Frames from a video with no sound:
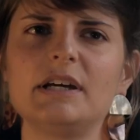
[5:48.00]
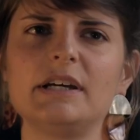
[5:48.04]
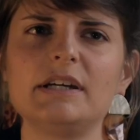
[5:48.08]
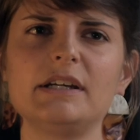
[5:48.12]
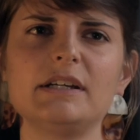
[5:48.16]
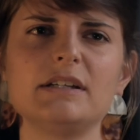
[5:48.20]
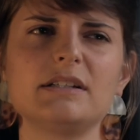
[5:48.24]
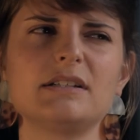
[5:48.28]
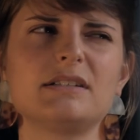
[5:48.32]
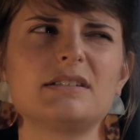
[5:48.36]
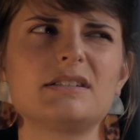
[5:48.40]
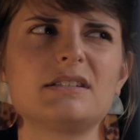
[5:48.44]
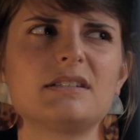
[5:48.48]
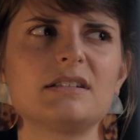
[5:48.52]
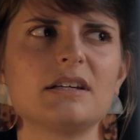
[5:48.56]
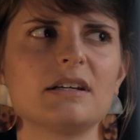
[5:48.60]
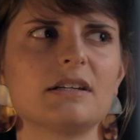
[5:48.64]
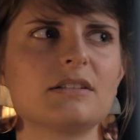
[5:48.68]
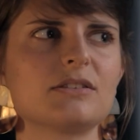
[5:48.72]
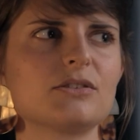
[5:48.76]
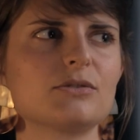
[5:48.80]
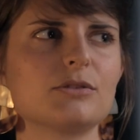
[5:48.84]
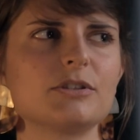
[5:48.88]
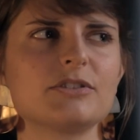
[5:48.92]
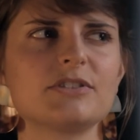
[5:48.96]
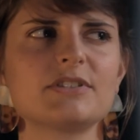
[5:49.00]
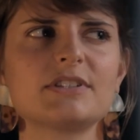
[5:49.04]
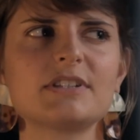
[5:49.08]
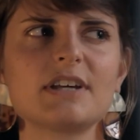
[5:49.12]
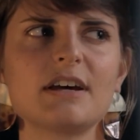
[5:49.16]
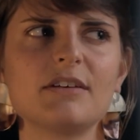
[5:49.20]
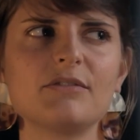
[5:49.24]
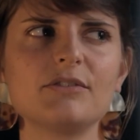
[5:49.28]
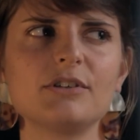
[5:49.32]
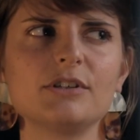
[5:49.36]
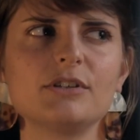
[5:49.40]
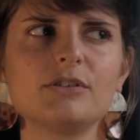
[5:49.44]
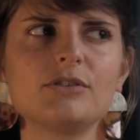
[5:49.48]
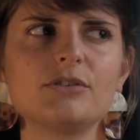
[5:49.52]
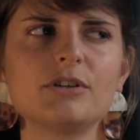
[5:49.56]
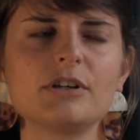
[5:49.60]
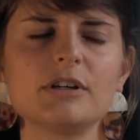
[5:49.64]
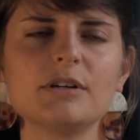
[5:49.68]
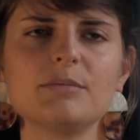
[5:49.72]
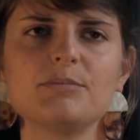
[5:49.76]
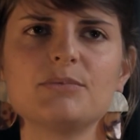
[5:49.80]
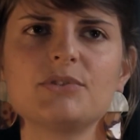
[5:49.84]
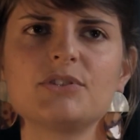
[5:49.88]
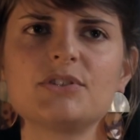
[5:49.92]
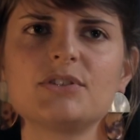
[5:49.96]
like six or seven
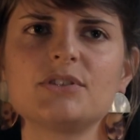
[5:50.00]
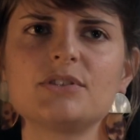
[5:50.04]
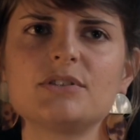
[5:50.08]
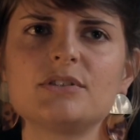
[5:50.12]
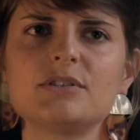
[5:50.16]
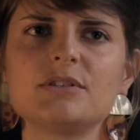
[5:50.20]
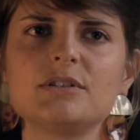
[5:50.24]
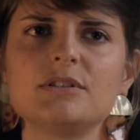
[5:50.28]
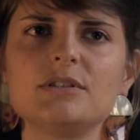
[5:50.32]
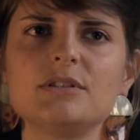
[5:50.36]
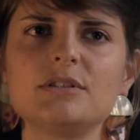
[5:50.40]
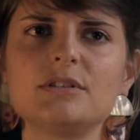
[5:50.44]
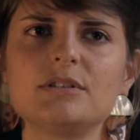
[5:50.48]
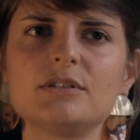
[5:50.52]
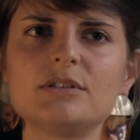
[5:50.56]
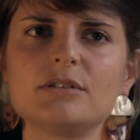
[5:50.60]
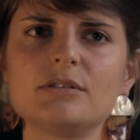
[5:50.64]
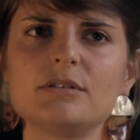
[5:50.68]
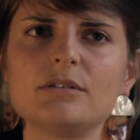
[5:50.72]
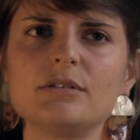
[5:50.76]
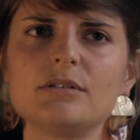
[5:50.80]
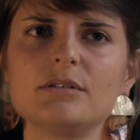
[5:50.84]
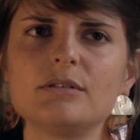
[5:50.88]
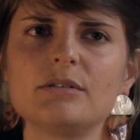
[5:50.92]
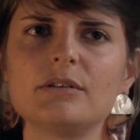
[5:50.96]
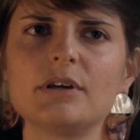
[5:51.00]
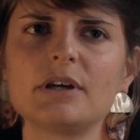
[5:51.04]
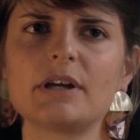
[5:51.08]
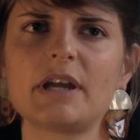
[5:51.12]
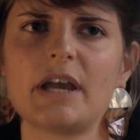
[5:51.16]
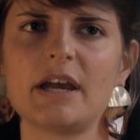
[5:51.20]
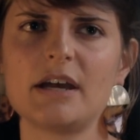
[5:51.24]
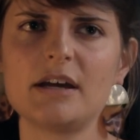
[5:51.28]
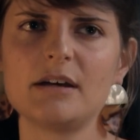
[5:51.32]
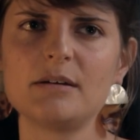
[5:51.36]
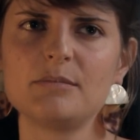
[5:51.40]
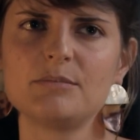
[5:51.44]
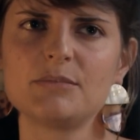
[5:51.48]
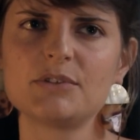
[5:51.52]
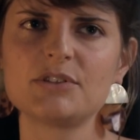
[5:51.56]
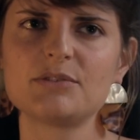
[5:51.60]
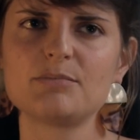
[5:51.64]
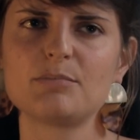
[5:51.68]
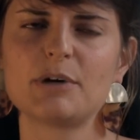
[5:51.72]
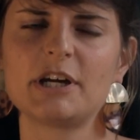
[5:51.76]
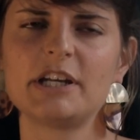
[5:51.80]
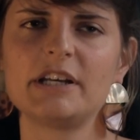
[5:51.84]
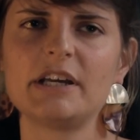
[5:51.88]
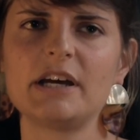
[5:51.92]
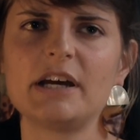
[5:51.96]
trips to the camps
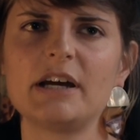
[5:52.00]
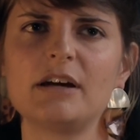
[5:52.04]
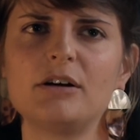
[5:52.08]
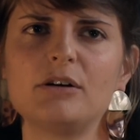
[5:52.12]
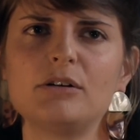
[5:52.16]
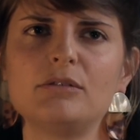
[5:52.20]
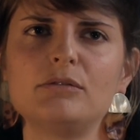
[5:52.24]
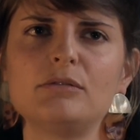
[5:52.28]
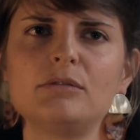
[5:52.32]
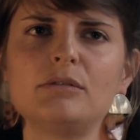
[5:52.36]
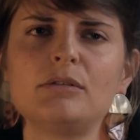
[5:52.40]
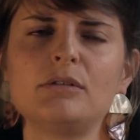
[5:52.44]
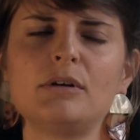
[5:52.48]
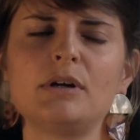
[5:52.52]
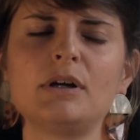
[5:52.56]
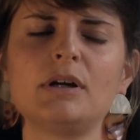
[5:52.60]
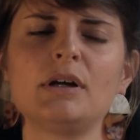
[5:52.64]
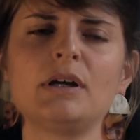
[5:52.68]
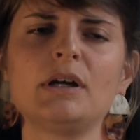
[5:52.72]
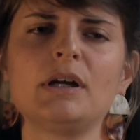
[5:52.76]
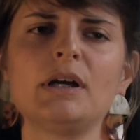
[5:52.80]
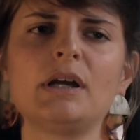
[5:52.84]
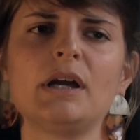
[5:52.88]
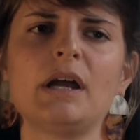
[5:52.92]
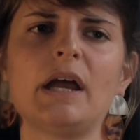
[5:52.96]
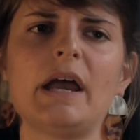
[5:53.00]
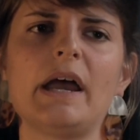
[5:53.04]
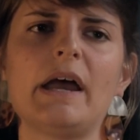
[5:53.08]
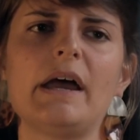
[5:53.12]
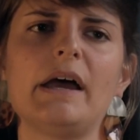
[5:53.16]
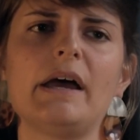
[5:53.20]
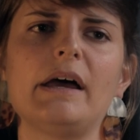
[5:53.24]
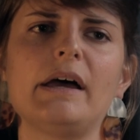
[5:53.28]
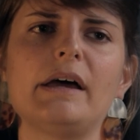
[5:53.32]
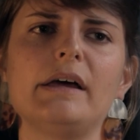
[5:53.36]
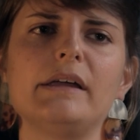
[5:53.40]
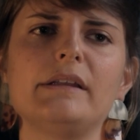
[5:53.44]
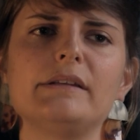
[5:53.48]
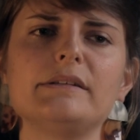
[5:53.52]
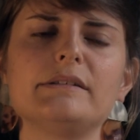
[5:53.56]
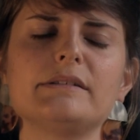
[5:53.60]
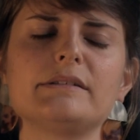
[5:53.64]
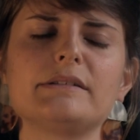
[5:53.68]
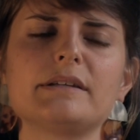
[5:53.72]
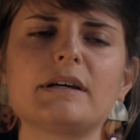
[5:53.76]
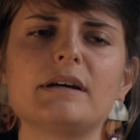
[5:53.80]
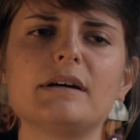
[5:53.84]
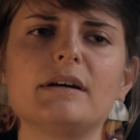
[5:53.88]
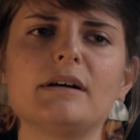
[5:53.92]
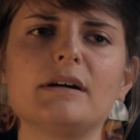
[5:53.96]
by now,
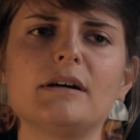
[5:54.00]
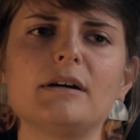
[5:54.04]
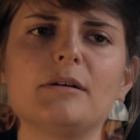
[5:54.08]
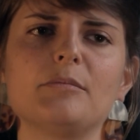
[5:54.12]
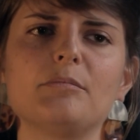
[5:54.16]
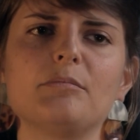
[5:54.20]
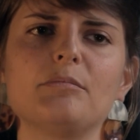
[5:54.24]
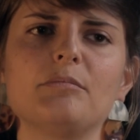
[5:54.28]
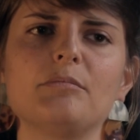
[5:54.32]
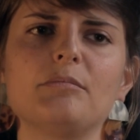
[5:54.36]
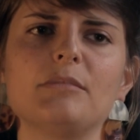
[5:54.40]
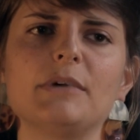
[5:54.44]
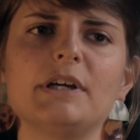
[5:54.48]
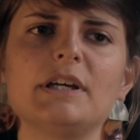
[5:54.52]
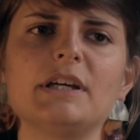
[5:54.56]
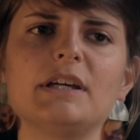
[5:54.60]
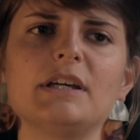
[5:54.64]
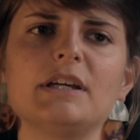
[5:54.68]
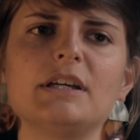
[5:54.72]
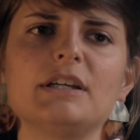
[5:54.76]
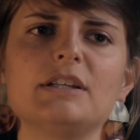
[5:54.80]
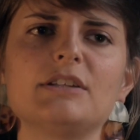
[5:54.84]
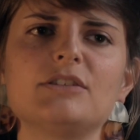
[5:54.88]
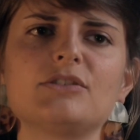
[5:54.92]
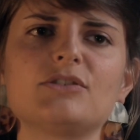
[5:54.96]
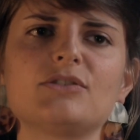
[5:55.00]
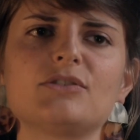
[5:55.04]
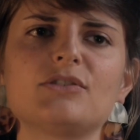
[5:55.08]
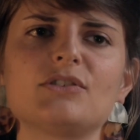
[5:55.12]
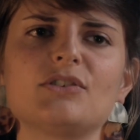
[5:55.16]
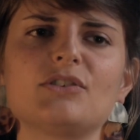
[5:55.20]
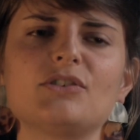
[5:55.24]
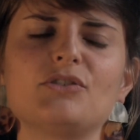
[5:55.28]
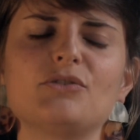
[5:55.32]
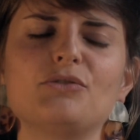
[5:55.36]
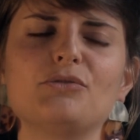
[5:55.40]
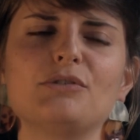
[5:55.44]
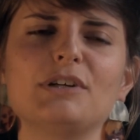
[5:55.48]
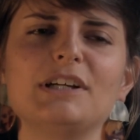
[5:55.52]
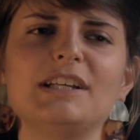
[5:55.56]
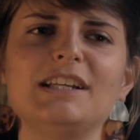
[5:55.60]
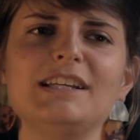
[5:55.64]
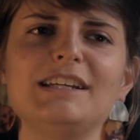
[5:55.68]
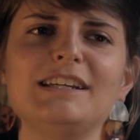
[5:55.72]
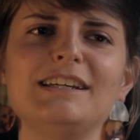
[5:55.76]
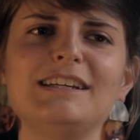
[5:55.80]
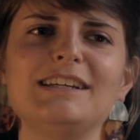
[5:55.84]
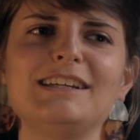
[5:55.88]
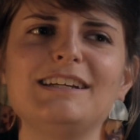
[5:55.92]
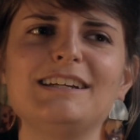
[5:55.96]
and um, it's
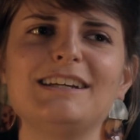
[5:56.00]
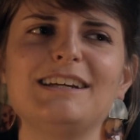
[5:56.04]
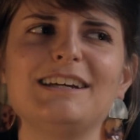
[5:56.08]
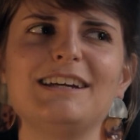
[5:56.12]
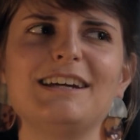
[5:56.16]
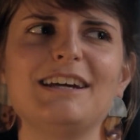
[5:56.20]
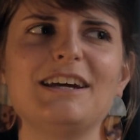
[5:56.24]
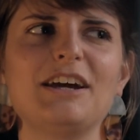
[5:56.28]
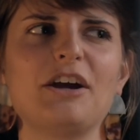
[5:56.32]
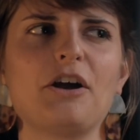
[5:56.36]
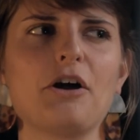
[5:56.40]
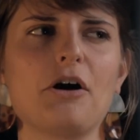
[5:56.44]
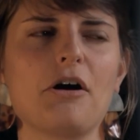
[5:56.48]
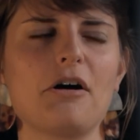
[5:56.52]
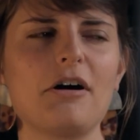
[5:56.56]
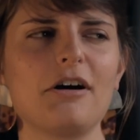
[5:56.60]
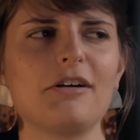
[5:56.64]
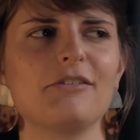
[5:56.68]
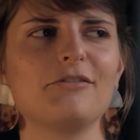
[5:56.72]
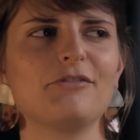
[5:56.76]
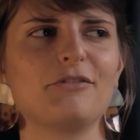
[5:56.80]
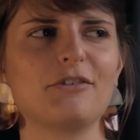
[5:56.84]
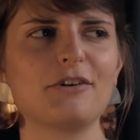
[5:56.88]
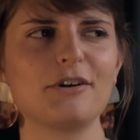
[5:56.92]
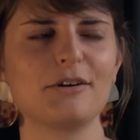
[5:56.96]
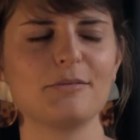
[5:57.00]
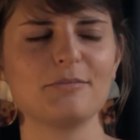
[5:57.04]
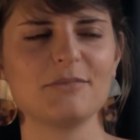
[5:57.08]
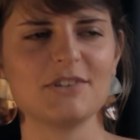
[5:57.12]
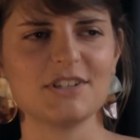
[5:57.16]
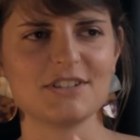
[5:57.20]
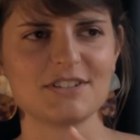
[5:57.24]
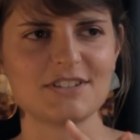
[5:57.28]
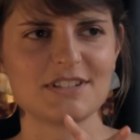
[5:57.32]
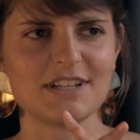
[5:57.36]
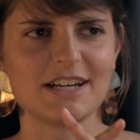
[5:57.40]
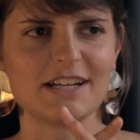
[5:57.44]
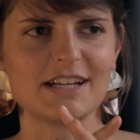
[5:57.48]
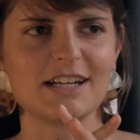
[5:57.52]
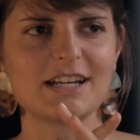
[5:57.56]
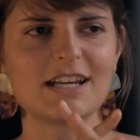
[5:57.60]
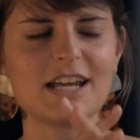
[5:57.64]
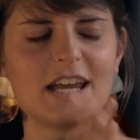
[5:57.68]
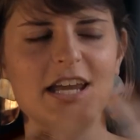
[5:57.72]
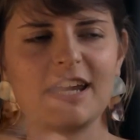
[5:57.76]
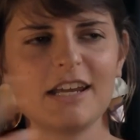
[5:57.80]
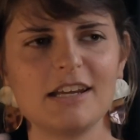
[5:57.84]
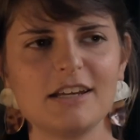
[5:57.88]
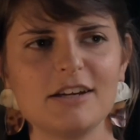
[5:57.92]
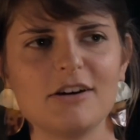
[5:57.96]
really gone from this like
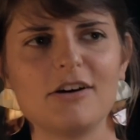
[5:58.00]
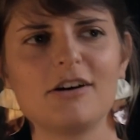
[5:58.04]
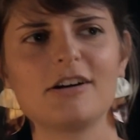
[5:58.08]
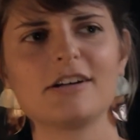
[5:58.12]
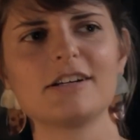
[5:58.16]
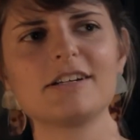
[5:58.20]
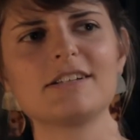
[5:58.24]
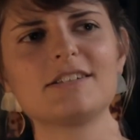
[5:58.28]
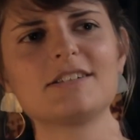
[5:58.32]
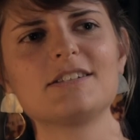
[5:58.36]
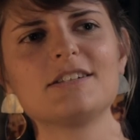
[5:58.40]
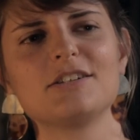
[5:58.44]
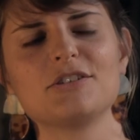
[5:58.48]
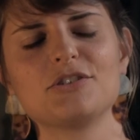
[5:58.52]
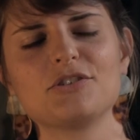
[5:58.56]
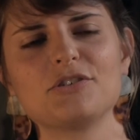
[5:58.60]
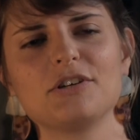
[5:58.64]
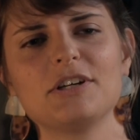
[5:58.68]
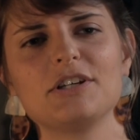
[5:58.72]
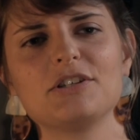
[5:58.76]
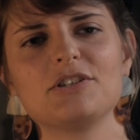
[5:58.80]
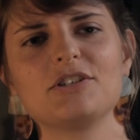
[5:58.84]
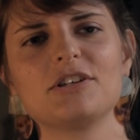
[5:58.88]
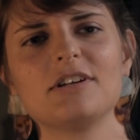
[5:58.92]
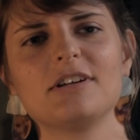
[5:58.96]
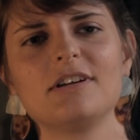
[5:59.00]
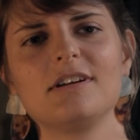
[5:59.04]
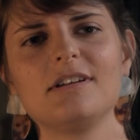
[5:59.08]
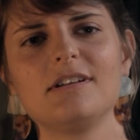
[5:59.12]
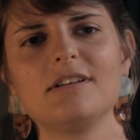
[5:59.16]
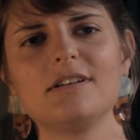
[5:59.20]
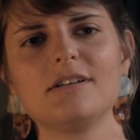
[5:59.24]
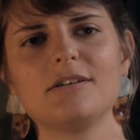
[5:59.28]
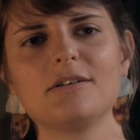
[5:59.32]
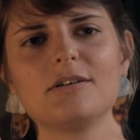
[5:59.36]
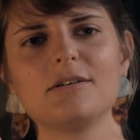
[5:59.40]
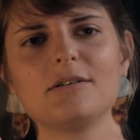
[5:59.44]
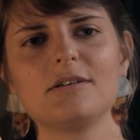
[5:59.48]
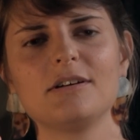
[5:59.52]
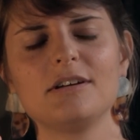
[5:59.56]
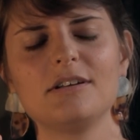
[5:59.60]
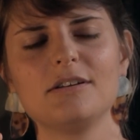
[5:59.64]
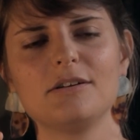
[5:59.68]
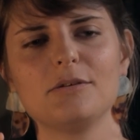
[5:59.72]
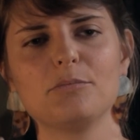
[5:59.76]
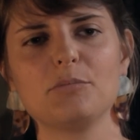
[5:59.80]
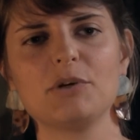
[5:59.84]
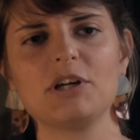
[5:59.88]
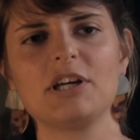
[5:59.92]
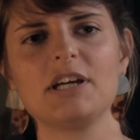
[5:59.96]
chaotic situation in the
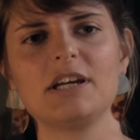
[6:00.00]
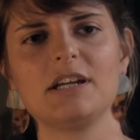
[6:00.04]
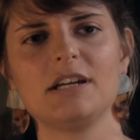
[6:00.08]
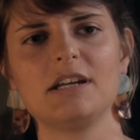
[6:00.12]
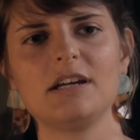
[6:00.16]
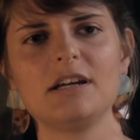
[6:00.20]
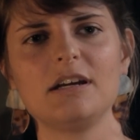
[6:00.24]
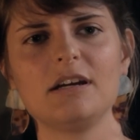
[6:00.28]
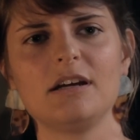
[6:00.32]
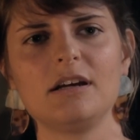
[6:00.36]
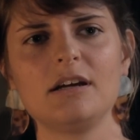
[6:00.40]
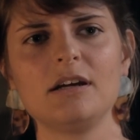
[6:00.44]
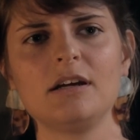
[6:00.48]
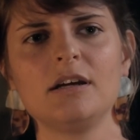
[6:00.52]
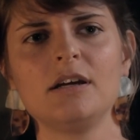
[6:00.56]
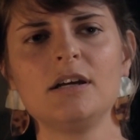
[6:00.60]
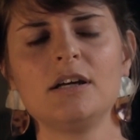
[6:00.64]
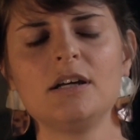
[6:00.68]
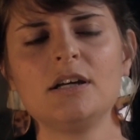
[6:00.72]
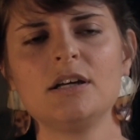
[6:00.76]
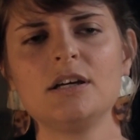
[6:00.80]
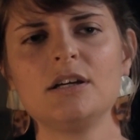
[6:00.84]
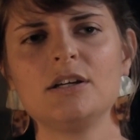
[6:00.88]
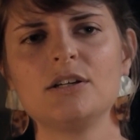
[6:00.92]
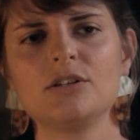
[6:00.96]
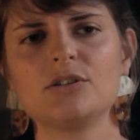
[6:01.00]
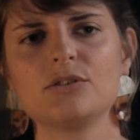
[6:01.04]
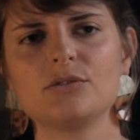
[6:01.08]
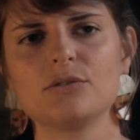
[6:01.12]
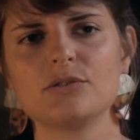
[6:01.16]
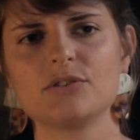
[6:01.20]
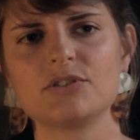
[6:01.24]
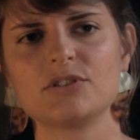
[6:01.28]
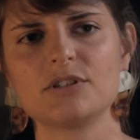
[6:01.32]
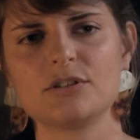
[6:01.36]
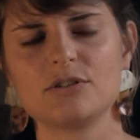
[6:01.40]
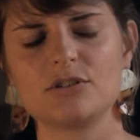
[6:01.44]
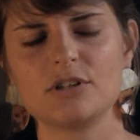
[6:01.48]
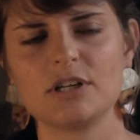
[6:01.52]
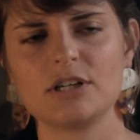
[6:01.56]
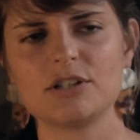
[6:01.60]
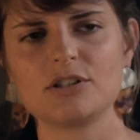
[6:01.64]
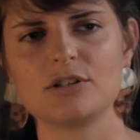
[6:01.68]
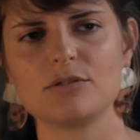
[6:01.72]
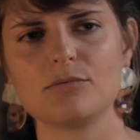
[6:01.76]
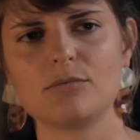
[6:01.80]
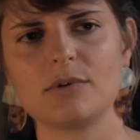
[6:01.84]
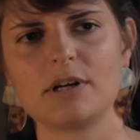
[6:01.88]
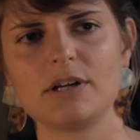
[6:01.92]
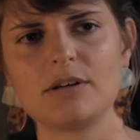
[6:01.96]
in the beginning to a
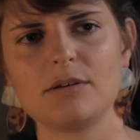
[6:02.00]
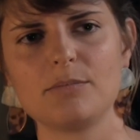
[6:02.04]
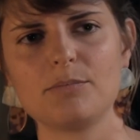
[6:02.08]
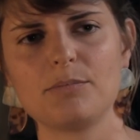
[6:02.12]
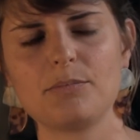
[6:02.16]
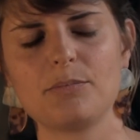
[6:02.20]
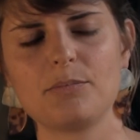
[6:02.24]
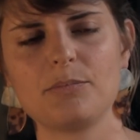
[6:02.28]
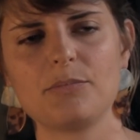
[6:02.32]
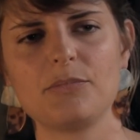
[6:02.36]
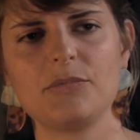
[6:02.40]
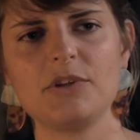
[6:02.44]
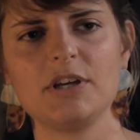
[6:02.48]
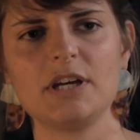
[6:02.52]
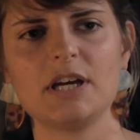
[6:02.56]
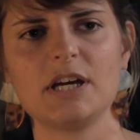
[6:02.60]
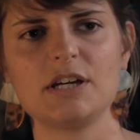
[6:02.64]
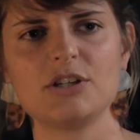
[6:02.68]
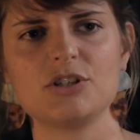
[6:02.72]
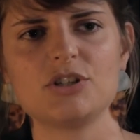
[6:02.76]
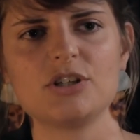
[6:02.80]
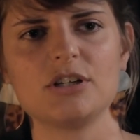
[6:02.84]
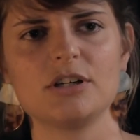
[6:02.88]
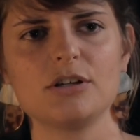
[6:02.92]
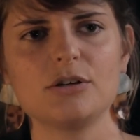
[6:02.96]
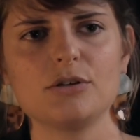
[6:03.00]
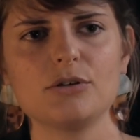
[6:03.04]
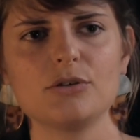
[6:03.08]
situation where the N G